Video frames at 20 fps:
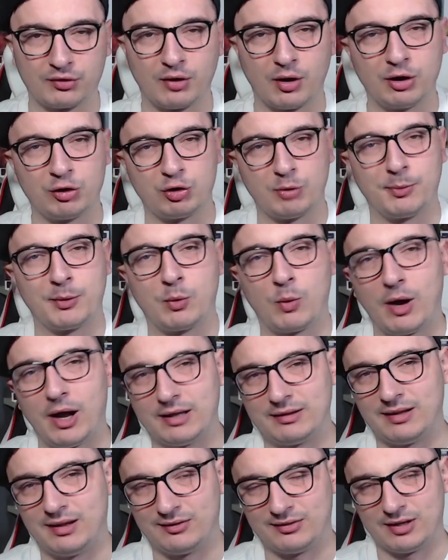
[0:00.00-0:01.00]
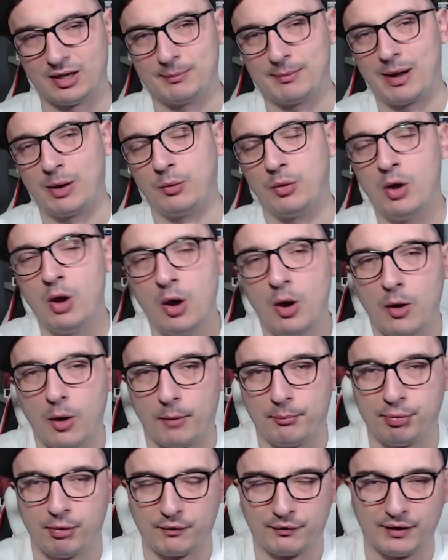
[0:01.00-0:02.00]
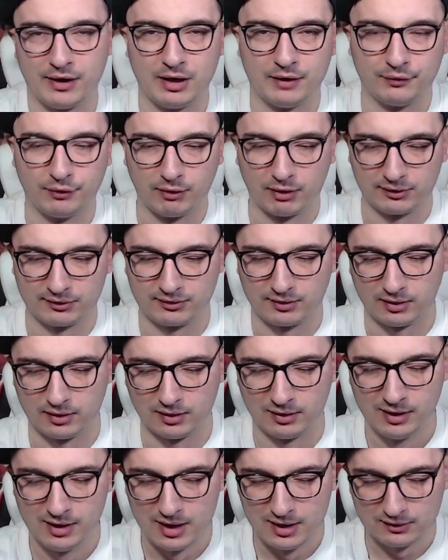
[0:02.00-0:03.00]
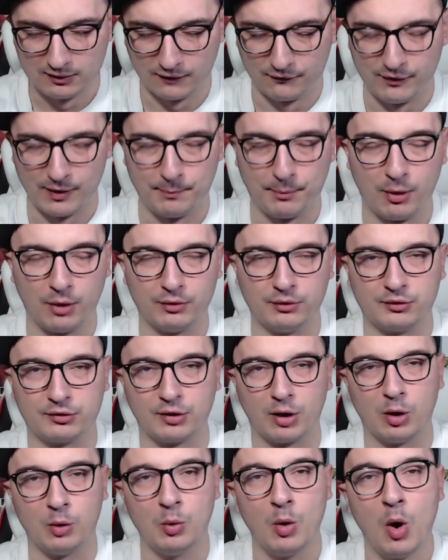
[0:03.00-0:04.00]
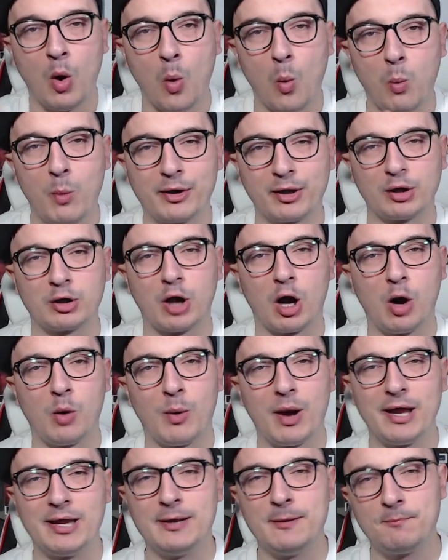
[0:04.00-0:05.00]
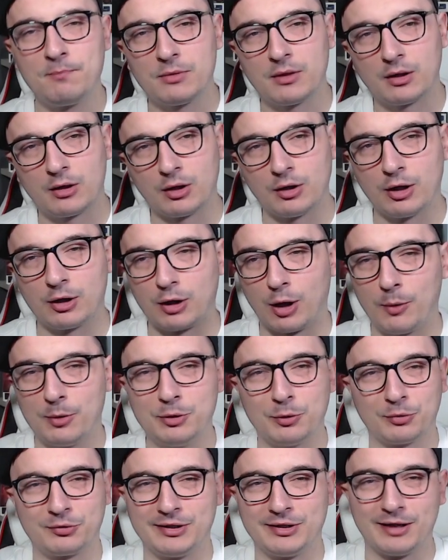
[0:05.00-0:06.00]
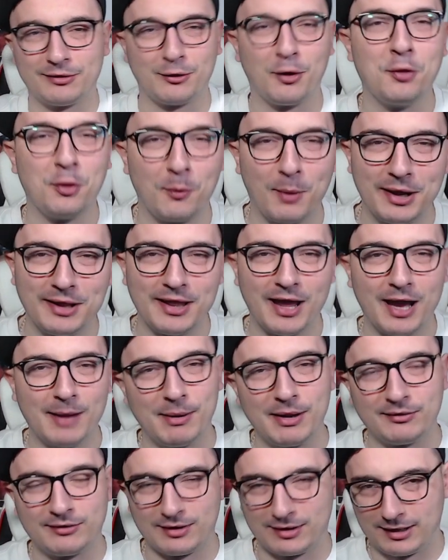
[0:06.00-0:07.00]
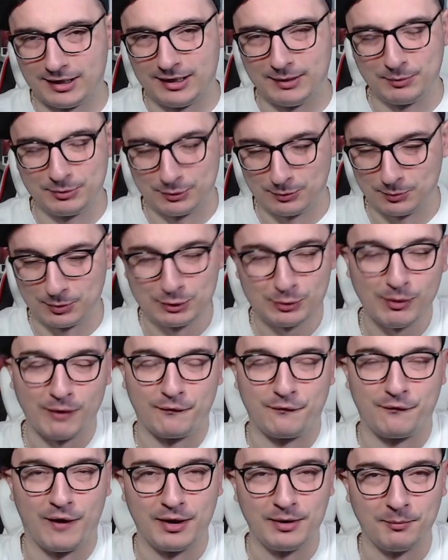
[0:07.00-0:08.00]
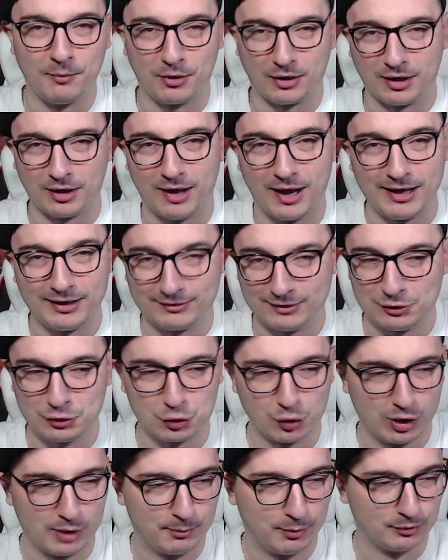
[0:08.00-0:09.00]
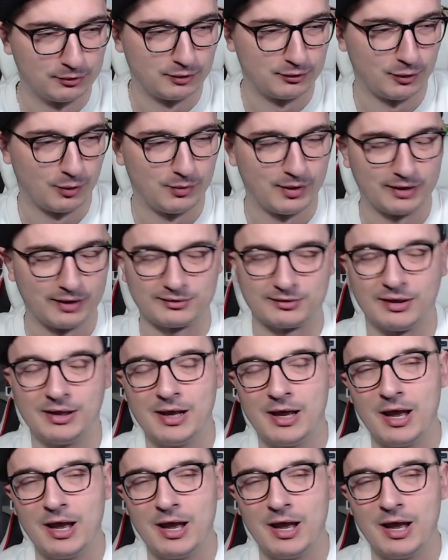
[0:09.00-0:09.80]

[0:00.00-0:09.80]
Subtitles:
So there should be quite a decent amount of profit here for us to flip on. So we're going to go away, and you'll see us on the way there basically. We do have fun, I'm not going to lie, it's enjoyable to do this.